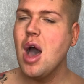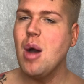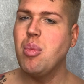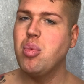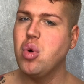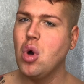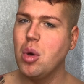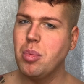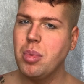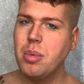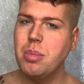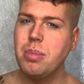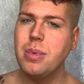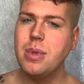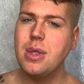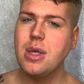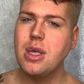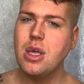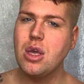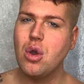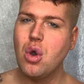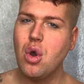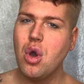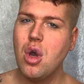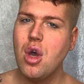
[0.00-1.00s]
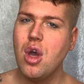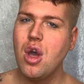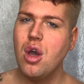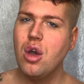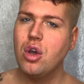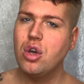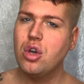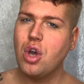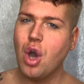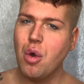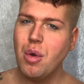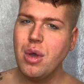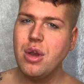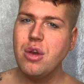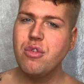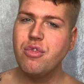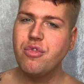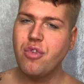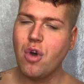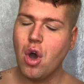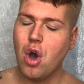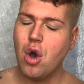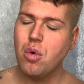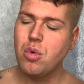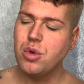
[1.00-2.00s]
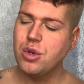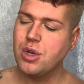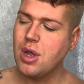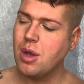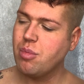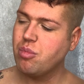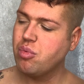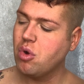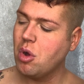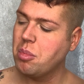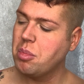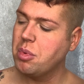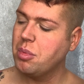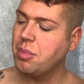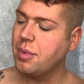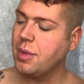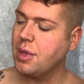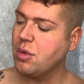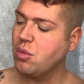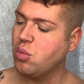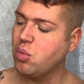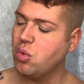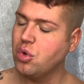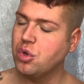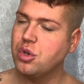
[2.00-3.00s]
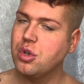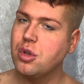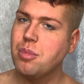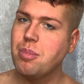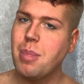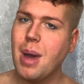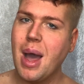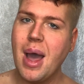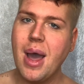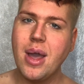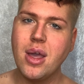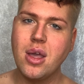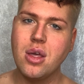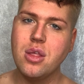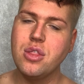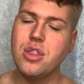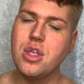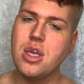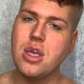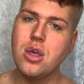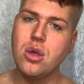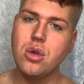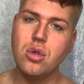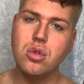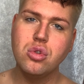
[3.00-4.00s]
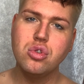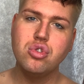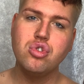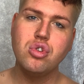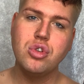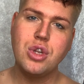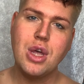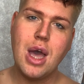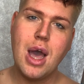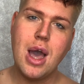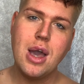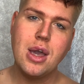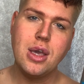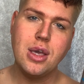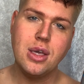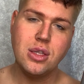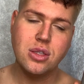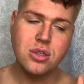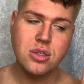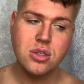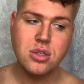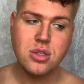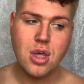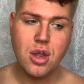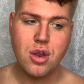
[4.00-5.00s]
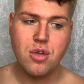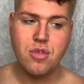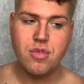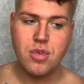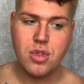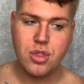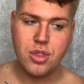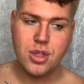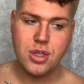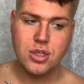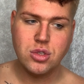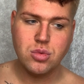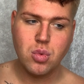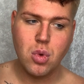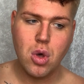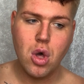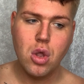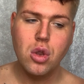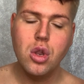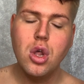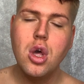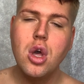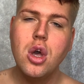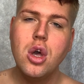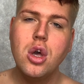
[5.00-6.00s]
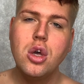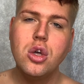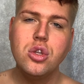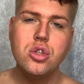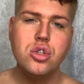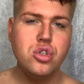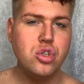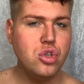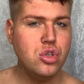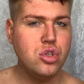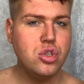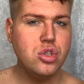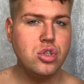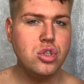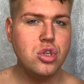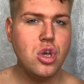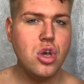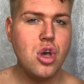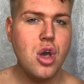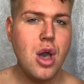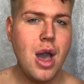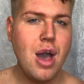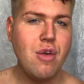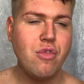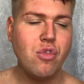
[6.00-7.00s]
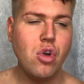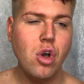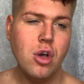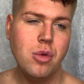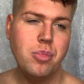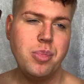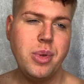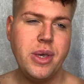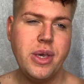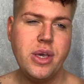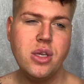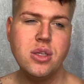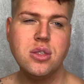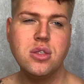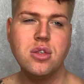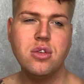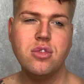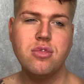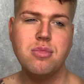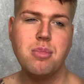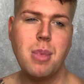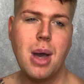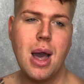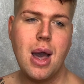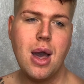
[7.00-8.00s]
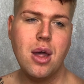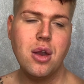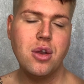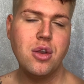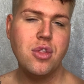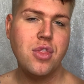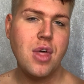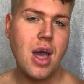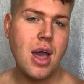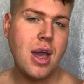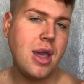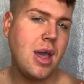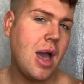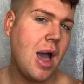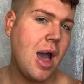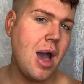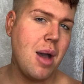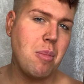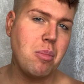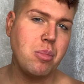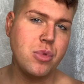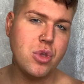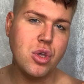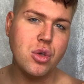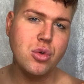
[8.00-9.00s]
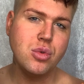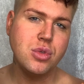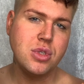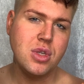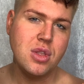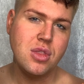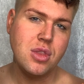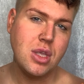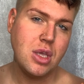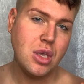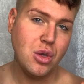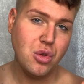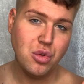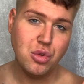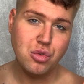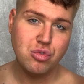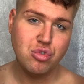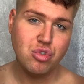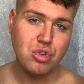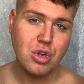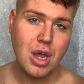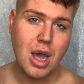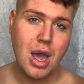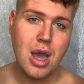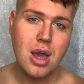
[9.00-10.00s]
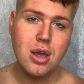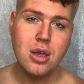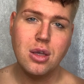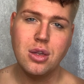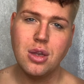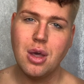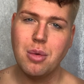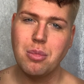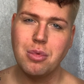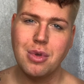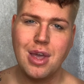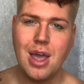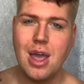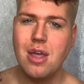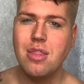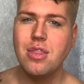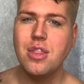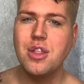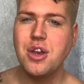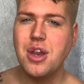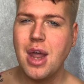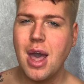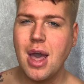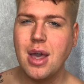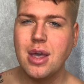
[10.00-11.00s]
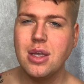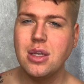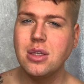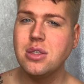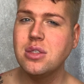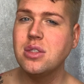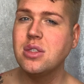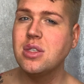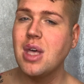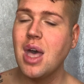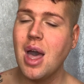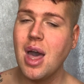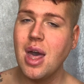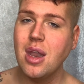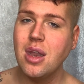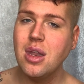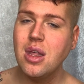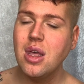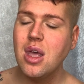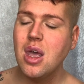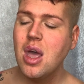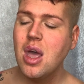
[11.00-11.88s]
probably, going forward, I probably would buy the Ultra Dark instead of this one, just so I've got a peace of mind that I am using the Ultra Dark and I'm getting the darkest tan.